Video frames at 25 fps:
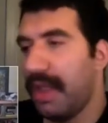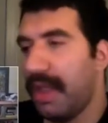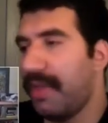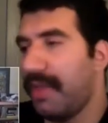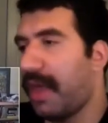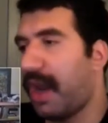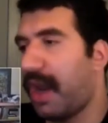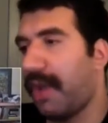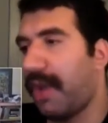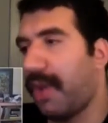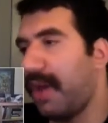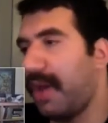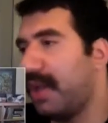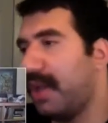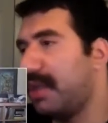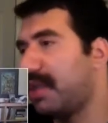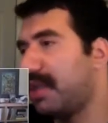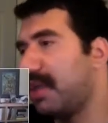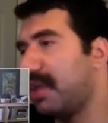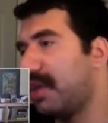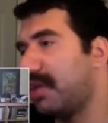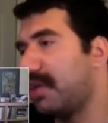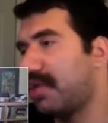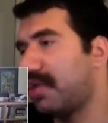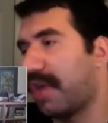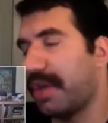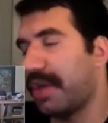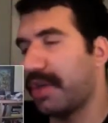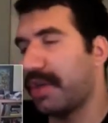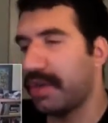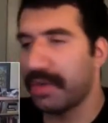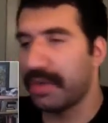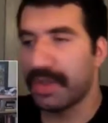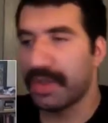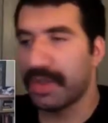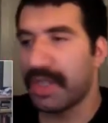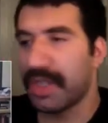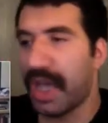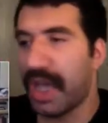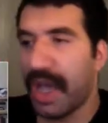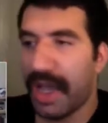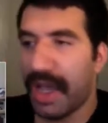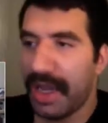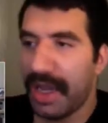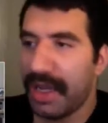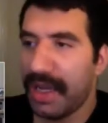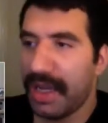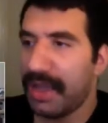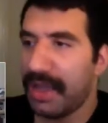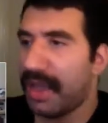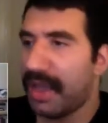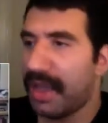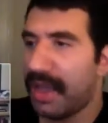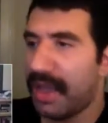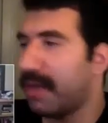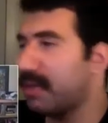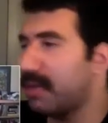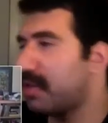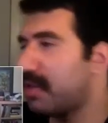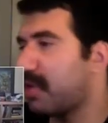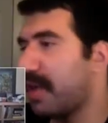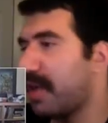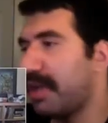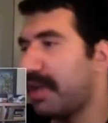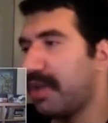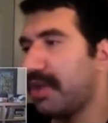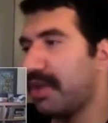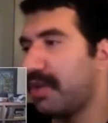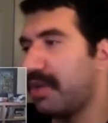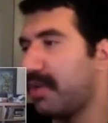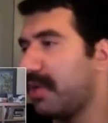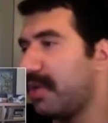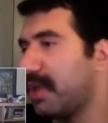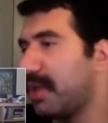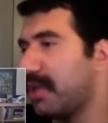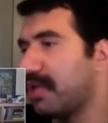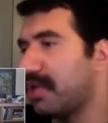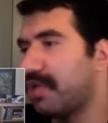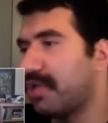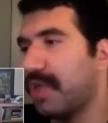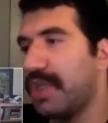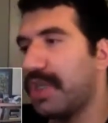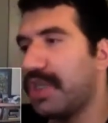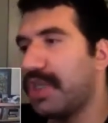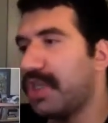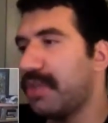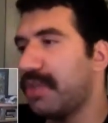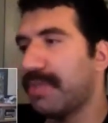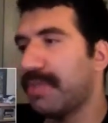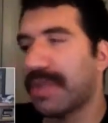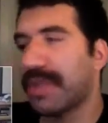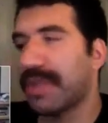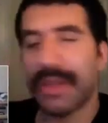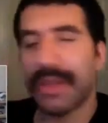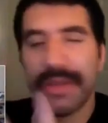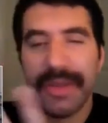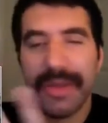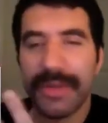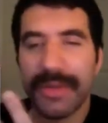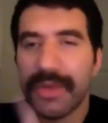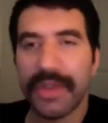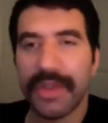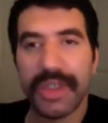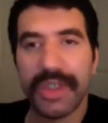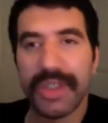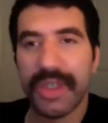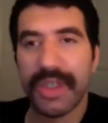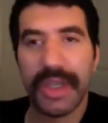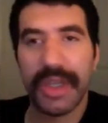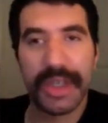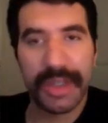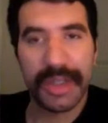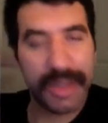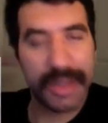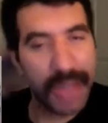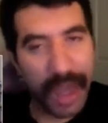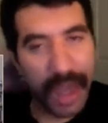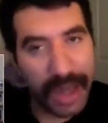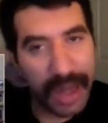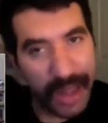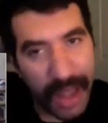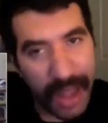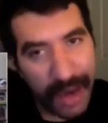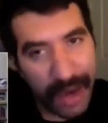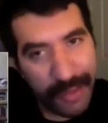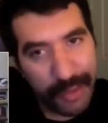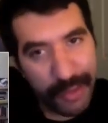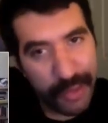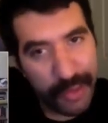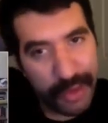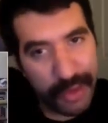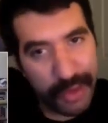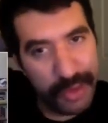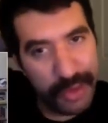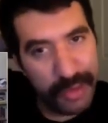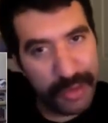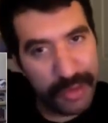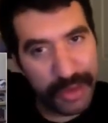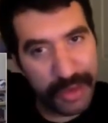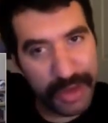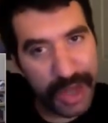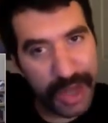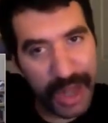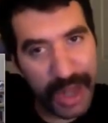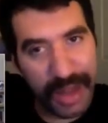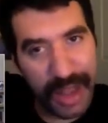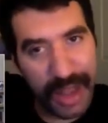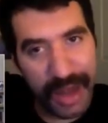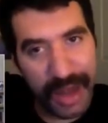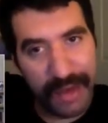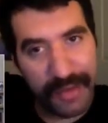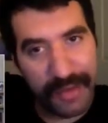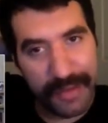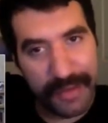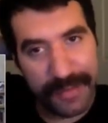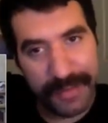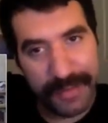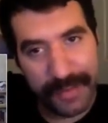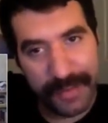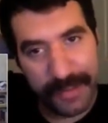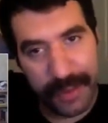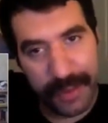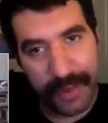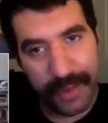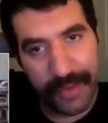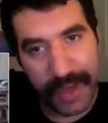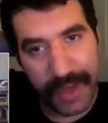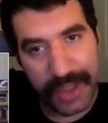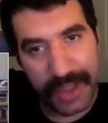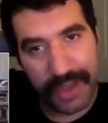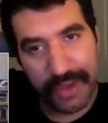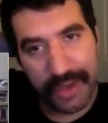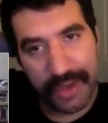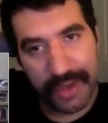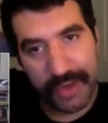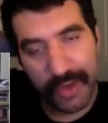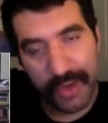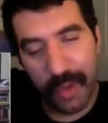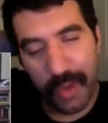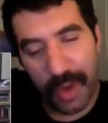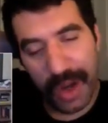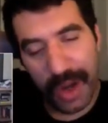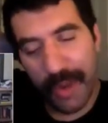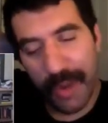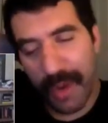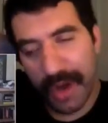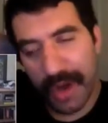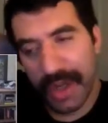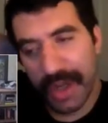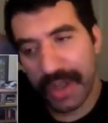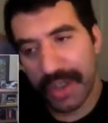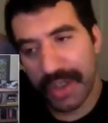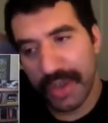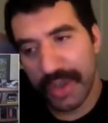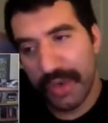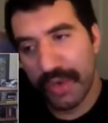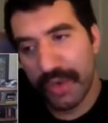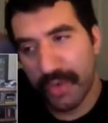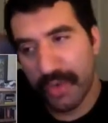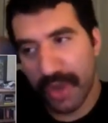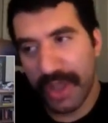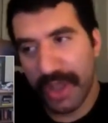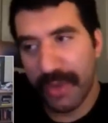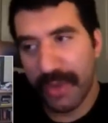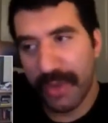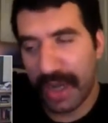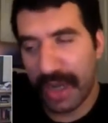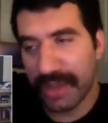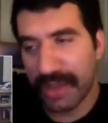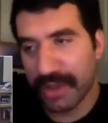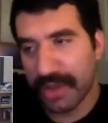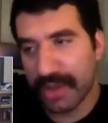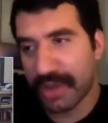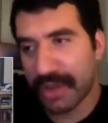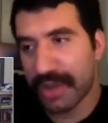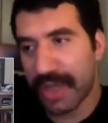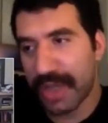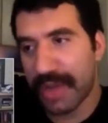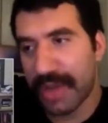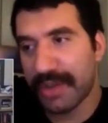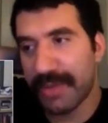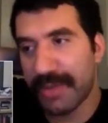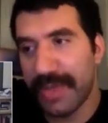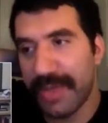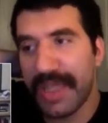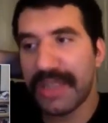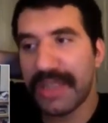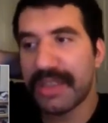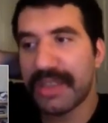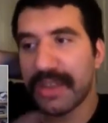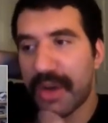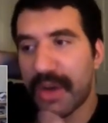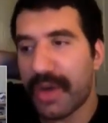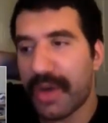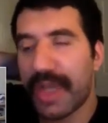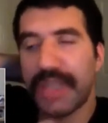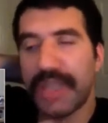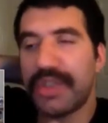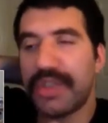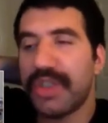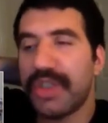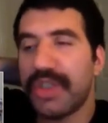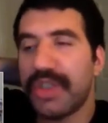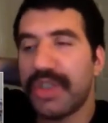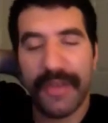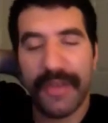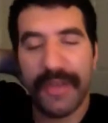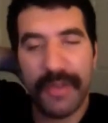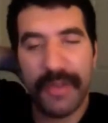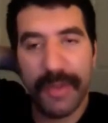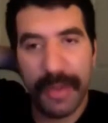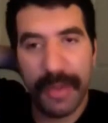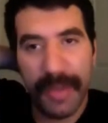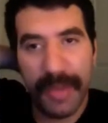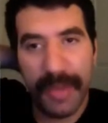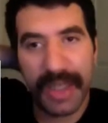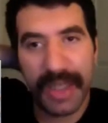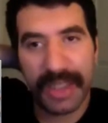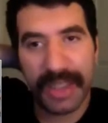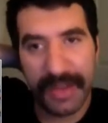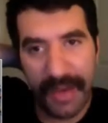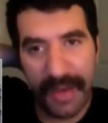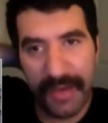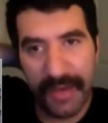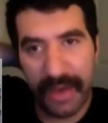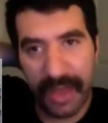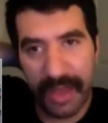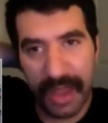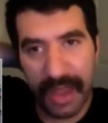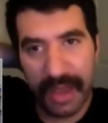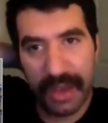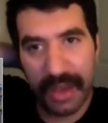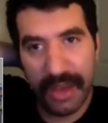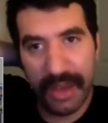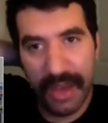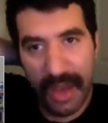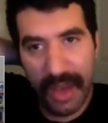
Then I went into try to do design. Then I was trying to do illustration, but th- there was just like not a lot of room or not a lot of professors for what I wanted to do. And really, what I turned out to be is okay. It's just to be a mix of everything.